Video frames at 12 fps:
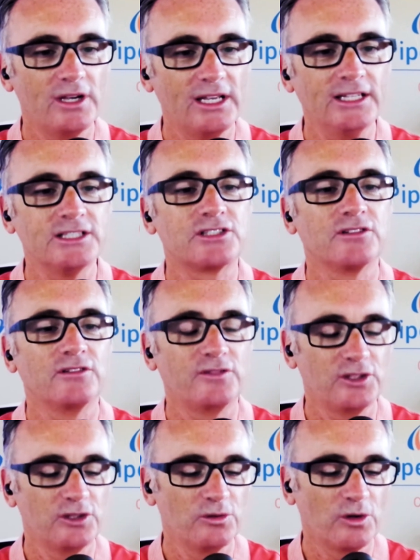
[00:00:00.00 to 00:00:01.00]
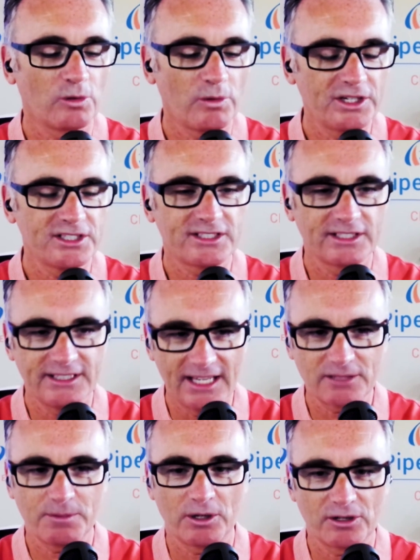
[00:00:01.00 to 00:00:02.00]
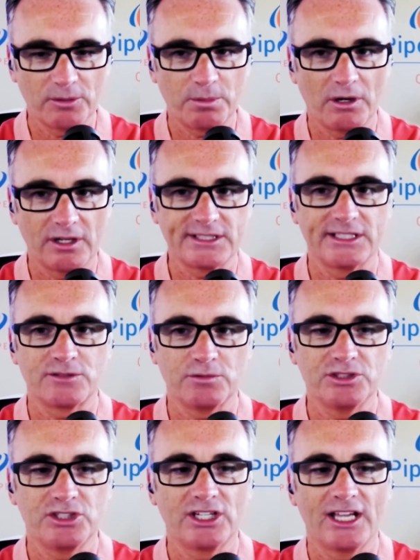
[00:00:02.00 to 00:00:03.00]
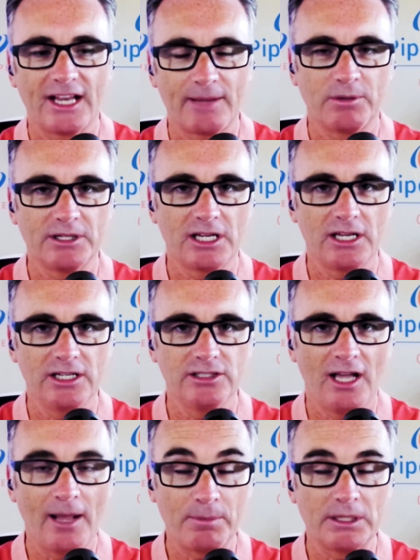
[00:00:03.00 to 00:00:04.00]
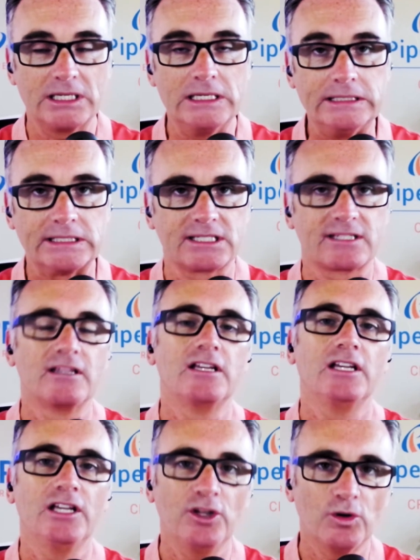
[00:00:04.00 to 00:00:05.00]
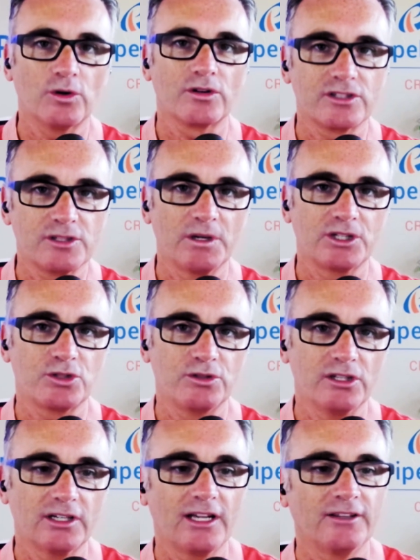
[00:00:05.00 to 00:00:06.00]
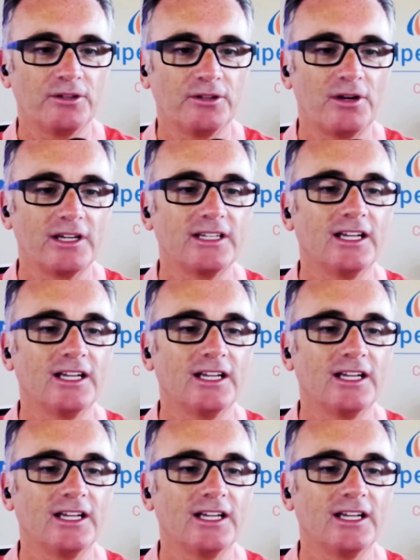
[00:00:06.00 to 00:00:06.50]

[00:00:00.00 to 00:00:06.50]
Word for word: interview, or what is the next part of the process once you get applicants in order to make sure you're getting the right